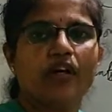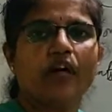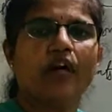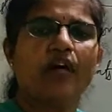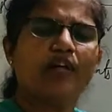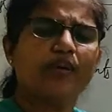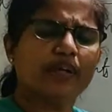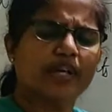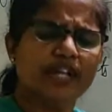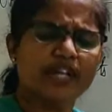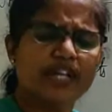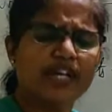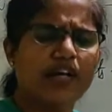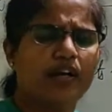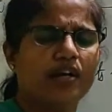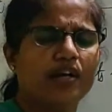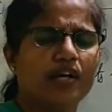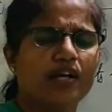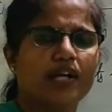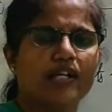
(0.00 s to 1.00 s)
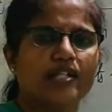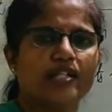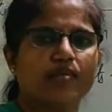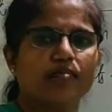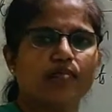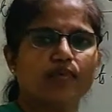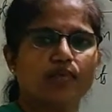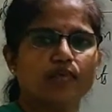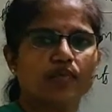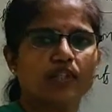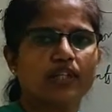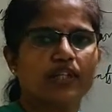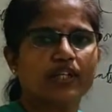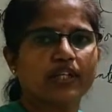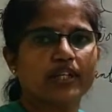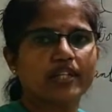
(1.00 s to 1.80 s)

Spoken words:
or any organism to that